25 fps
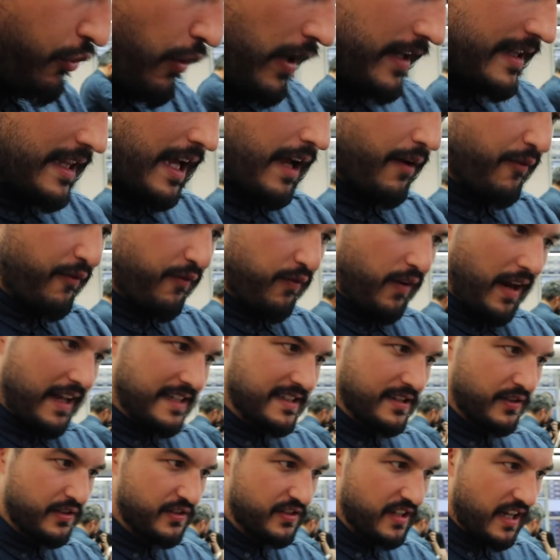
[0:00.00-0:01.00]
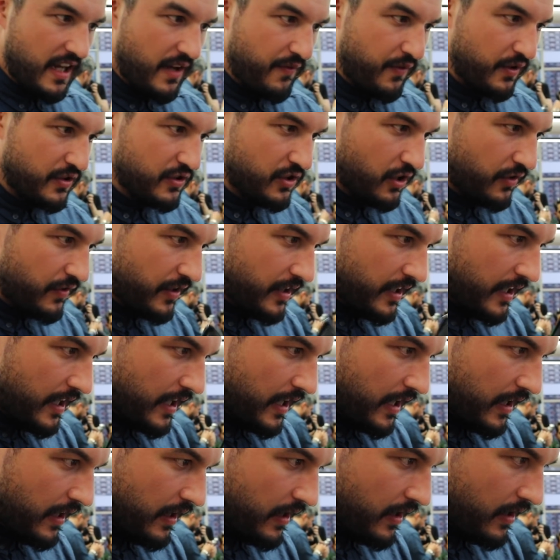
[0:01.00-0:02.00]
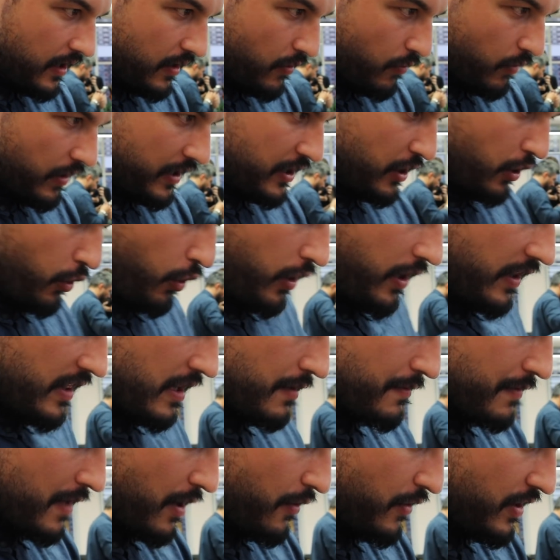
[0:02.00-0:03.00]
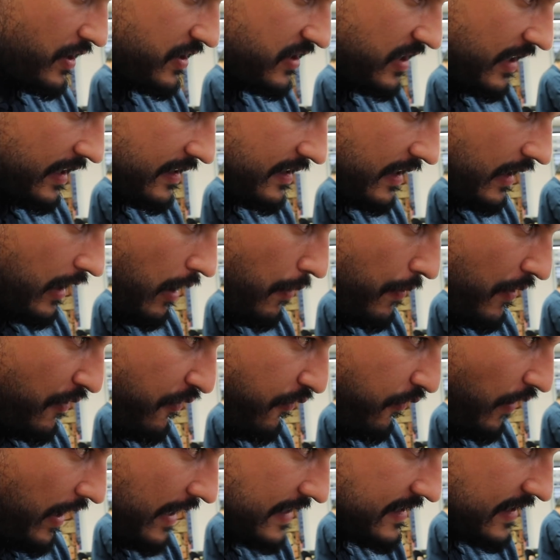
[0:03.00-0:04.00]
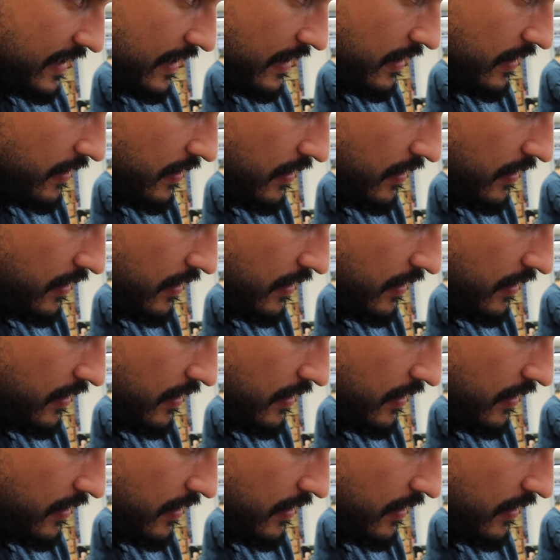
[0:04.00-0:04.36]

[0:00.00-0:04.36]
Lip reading: create that flatter surface on the, when you look in the mirror you see it's a little bit flatter.